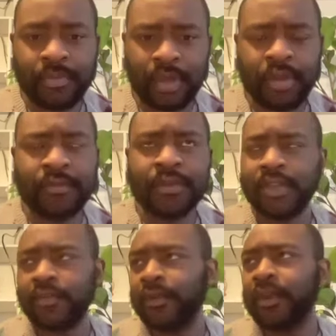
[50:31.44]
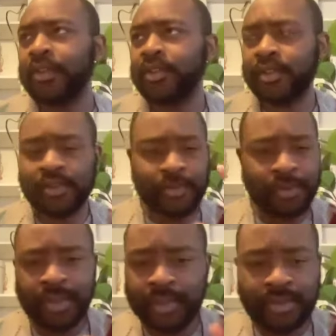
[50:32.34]
I love that. Find the
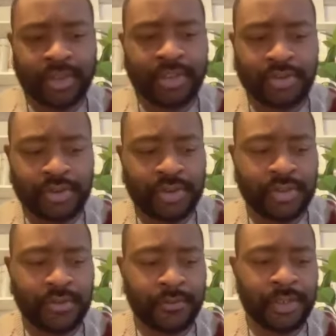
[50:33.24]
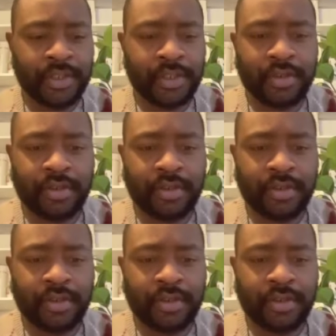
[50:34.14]
support out there. You just need to find it.